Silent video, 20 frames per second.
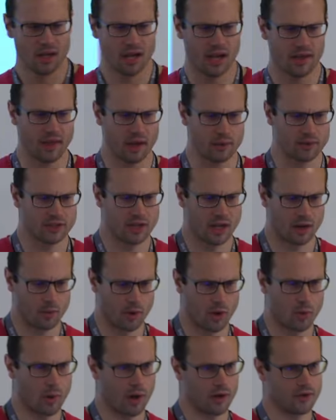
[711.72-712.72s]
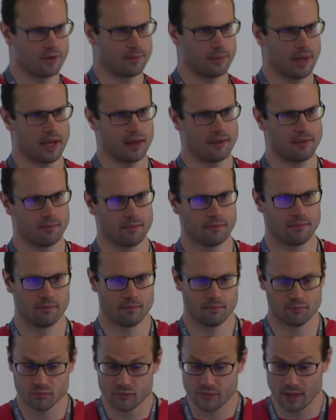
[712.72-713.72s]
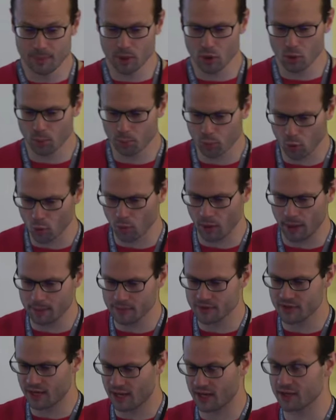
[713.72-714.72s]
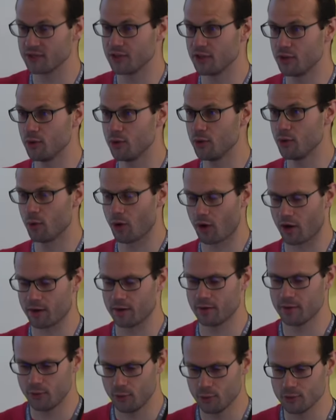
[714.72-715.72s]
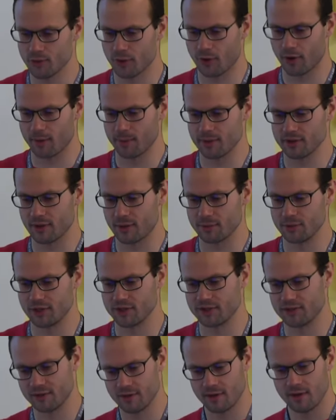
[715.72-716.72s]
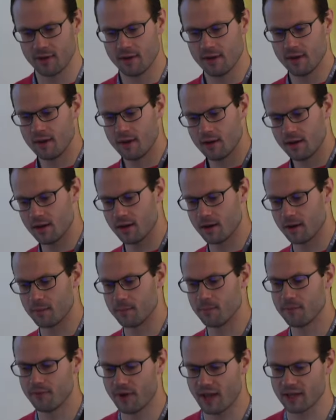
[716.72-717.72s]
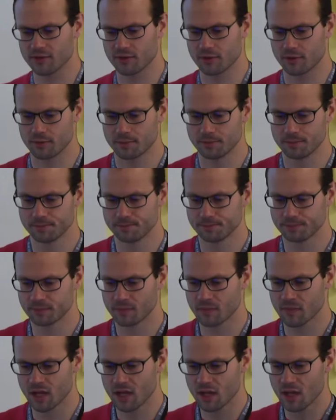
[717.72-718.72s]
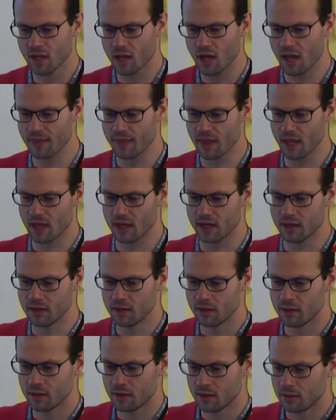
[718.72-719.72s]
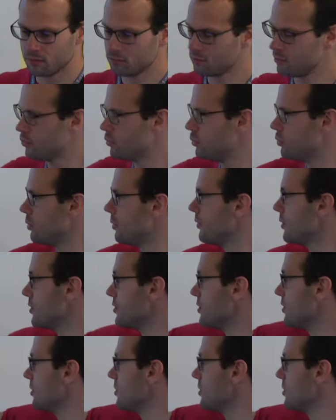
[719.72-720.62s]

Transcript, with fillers: and that was kind of required to make typical programs that actually do use arguments objects um, faster. And then there's